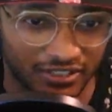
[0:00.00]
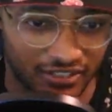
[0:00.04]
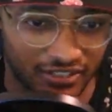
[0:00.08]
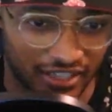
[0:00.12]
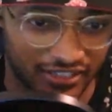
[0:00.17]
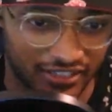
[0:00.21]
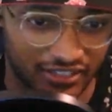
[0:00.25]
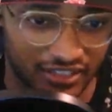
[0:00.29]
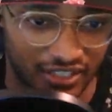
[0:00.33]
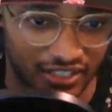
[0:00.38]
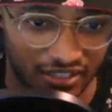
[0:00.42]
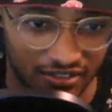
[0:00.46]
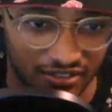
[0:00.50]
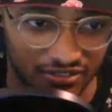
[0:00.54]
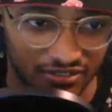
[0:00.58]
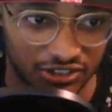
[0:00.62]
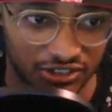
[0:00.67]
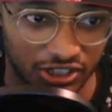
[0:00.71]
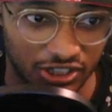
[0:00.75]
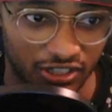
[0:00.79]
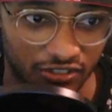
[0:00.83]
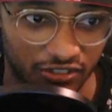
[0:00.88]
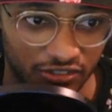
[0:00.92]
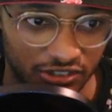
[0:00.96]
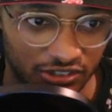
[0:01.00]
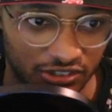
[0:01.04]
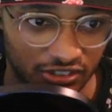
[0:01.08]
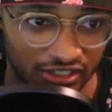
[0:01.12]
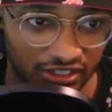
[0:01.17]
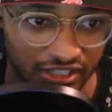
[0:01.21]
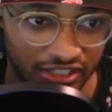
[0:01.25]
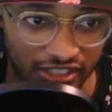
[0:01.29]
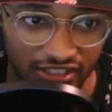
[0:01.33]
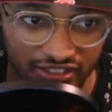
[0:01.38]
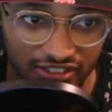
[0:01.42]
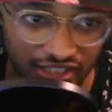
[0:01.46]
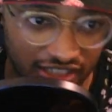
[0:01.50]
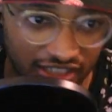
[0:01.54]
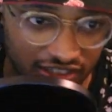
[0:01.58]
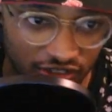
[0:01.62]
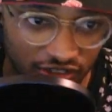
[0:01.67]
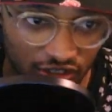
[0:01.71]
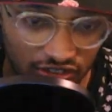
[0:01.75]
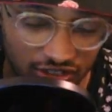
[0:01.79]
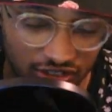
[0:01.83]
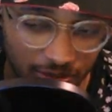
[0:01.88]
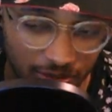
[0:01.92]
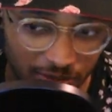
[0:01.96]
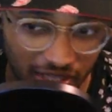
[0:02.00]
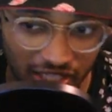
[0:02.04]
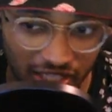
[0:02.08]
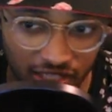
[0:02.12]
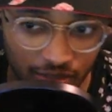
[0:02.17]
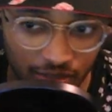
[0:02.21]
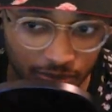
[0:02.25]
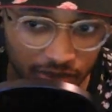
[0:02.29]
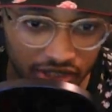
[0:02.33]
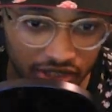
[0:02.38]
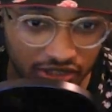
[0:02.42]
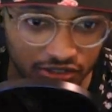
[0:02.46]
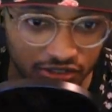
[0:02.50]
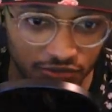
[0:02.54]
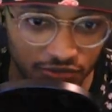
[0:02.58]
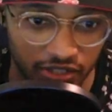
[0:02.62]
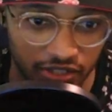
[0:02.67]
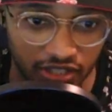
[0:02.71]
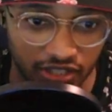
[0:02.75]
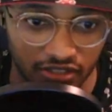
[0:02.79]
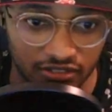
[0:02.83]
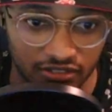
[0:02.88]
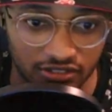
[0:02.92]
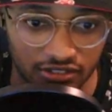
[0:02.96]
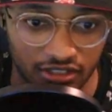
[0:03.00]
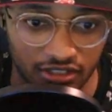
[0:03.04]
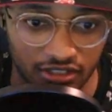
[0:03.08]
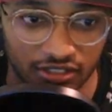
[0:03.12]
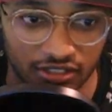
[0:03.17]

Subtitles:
I see he looks like he's got some earbuds things.